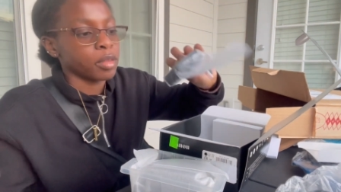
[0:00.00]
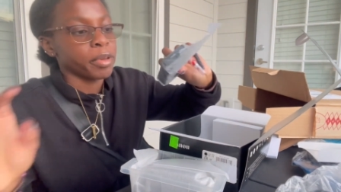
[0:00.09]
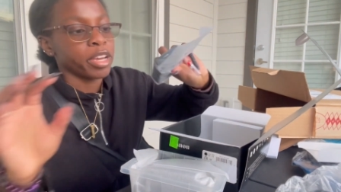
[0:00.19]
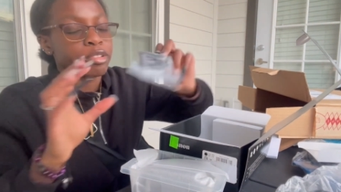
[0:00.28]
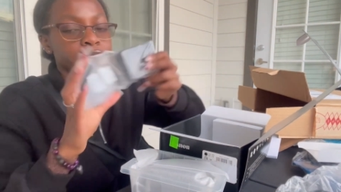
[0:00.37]

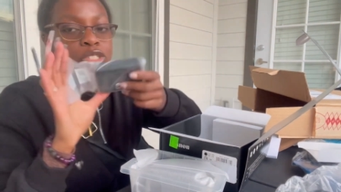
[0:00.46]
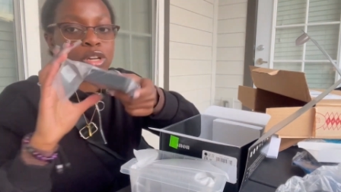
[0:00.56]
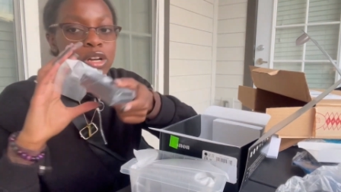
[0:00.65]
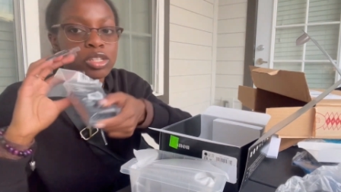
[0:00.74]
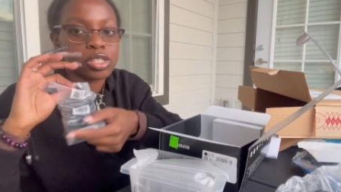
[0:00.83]
battery
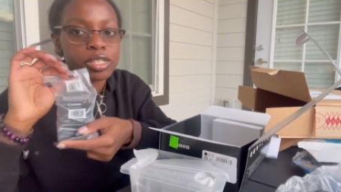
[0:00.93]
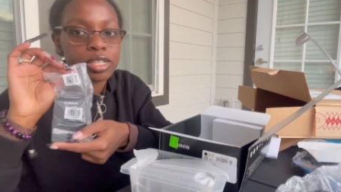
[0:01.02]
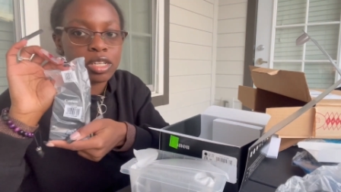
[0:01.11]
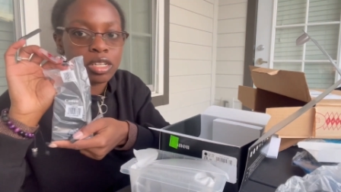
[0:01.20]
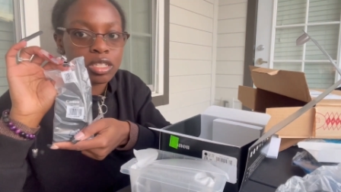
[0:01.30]
charger
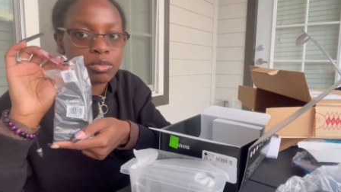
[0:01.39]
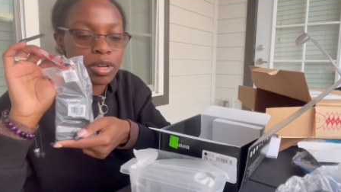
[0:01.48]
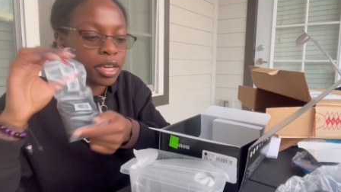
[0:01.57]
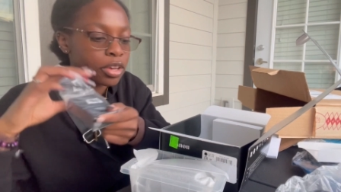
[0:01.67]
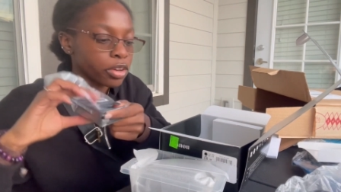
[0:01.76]
is right